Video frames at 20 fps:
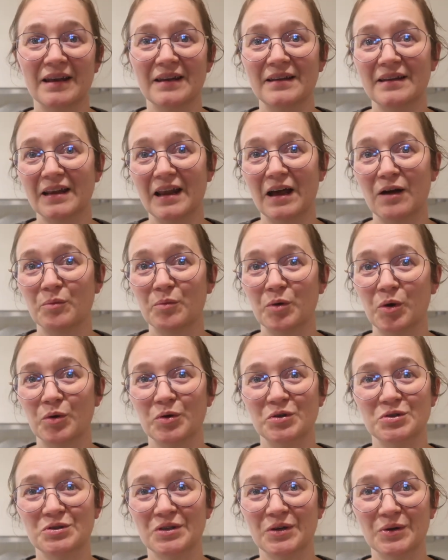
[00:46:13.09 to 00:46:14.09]
and then I'm
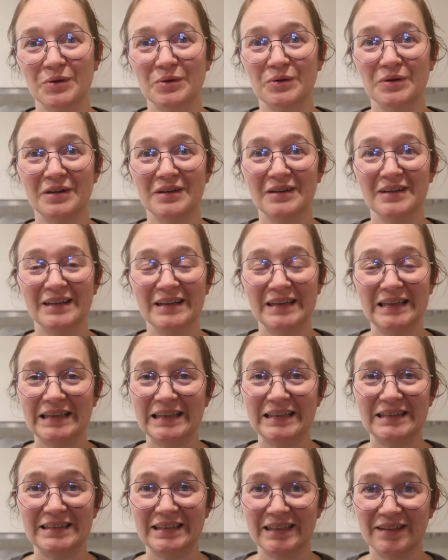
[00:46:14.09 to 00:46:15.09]
going to go
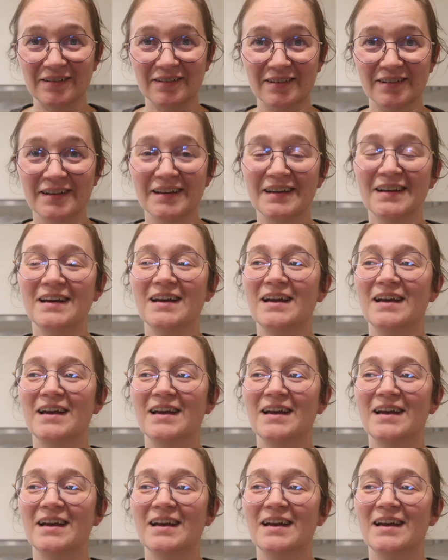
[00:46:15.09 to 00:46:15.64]
eat dinner